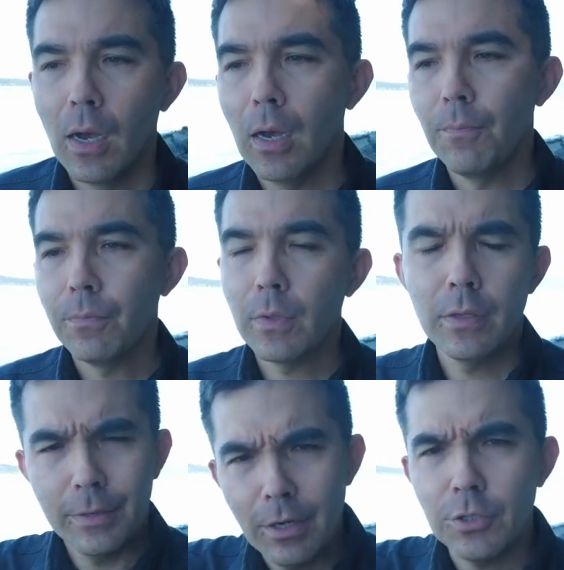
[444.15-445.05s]
Um,
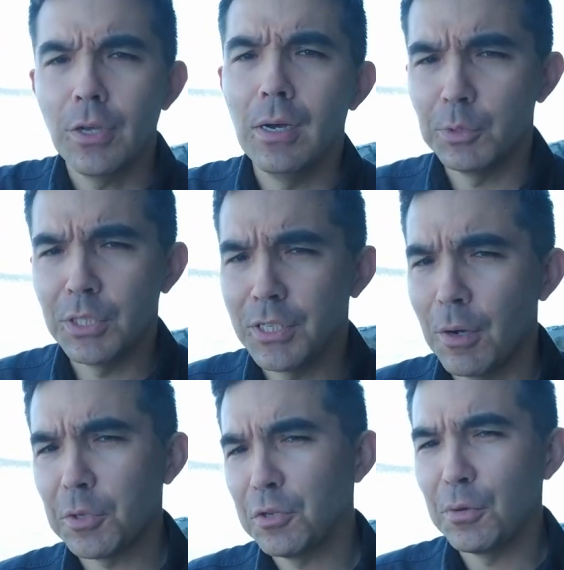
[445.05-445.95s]
it also helps us
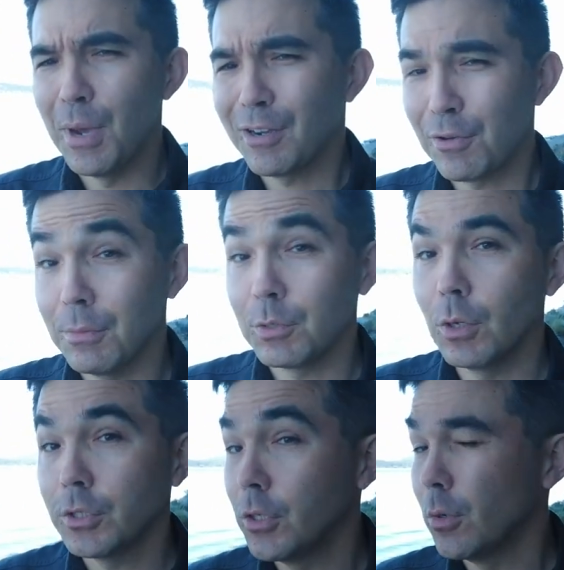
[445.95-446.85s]
out with the YouTube algorithm as
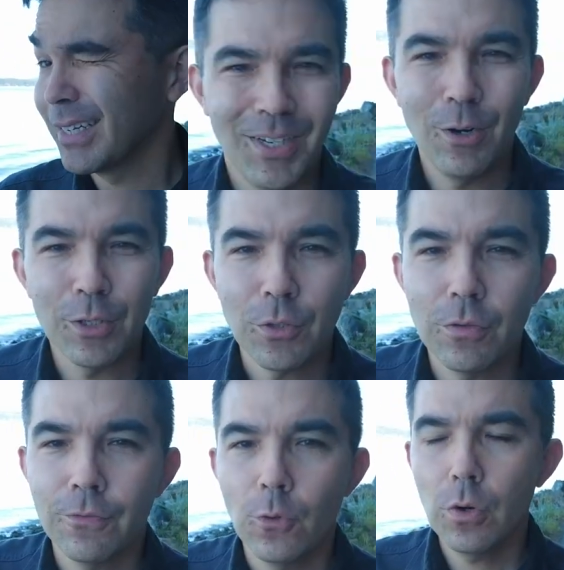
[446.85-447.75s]
well too. All right, so
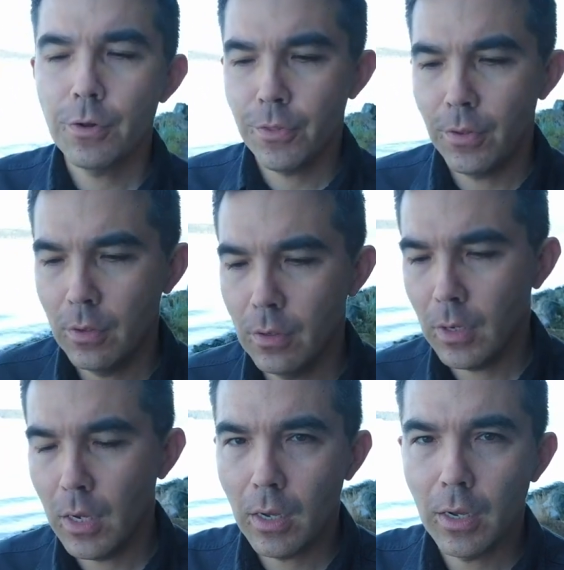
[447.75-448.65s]
the fourth
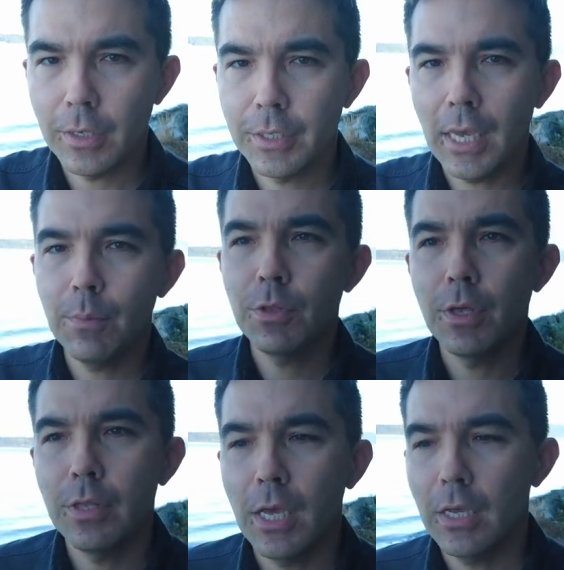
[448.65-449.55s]
uh, game
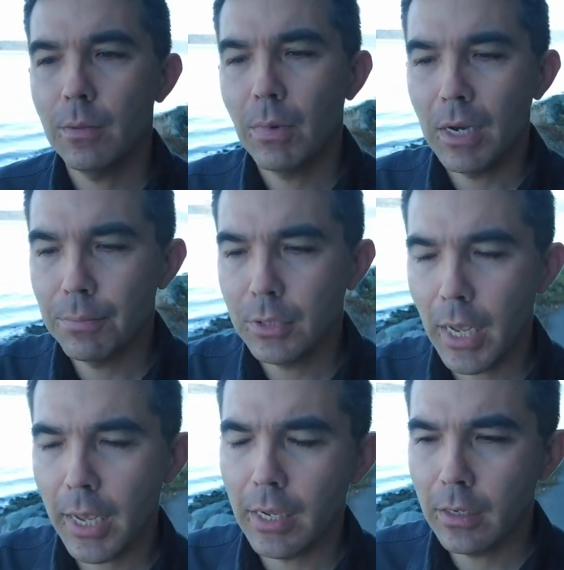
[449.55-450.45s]
that they might
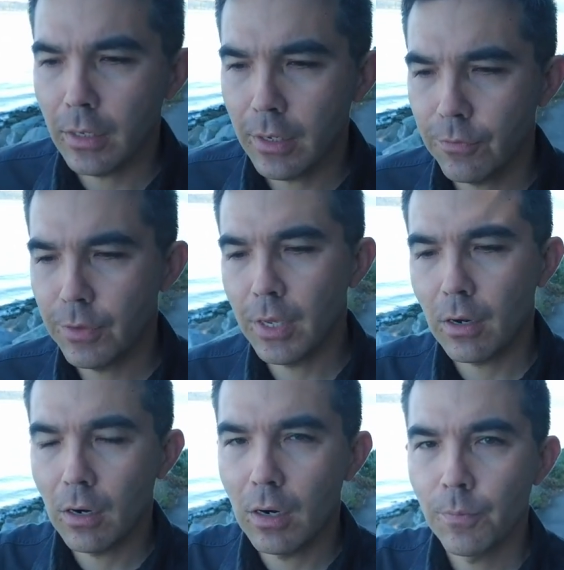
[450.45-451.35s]
play if they
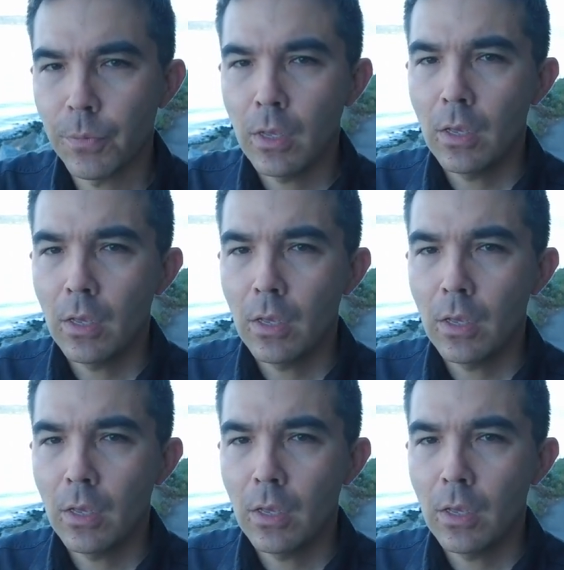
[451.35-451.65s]
are